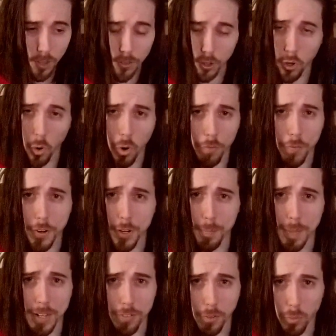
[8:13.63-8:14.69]
the core
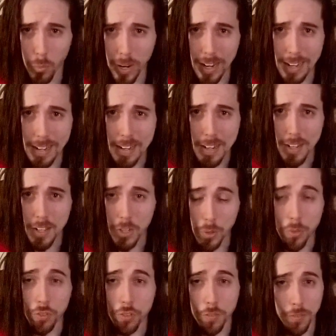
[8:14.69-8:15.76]
fundamental way
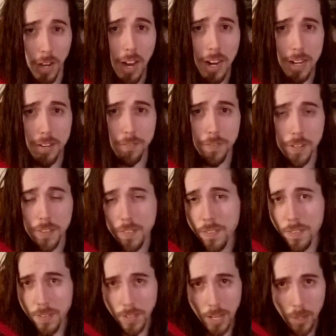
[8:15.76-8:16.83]
you survive
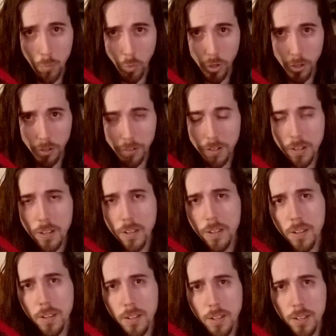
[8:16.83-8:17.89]
in the game world.
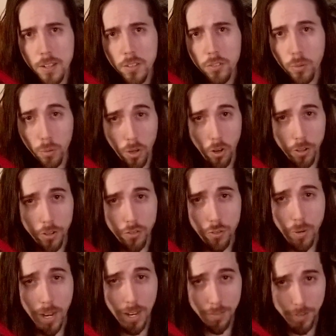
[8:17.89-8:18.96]
So long as
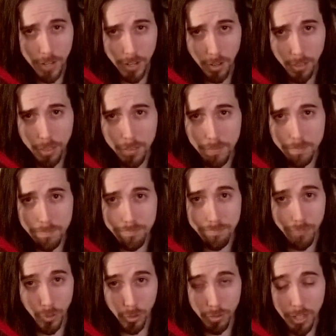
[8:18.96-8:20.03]
you have health,
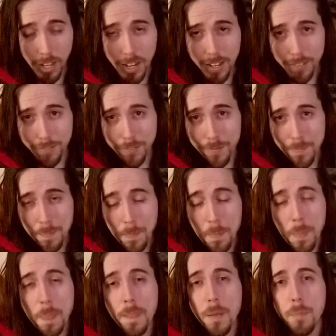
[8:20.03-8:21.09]
you're alive.
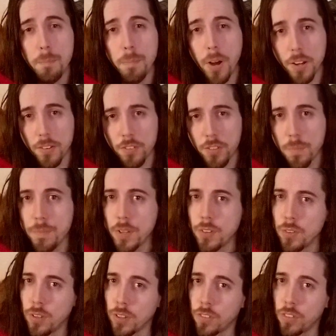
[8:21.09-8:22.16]
But something
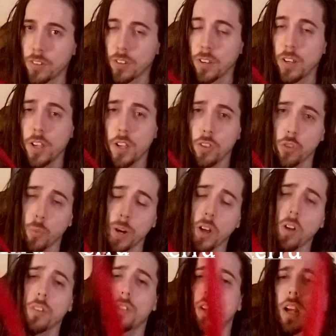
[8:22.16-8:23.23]
to consider, the way
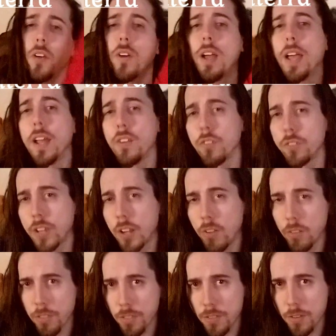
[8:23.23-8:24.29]
Alterra handles
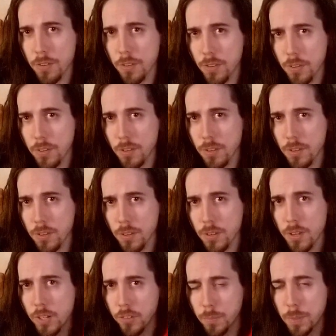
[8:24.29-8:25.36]
health
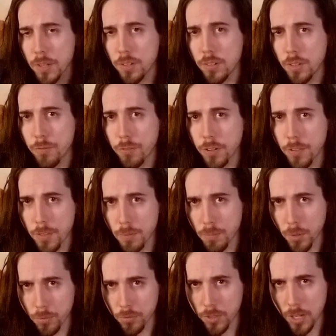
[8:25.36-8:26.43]
is a bit different than
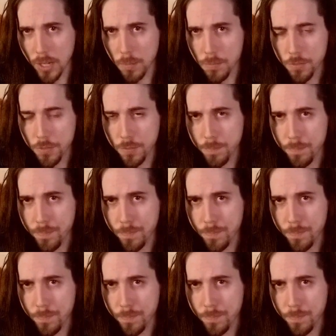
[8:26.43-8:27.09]
most games.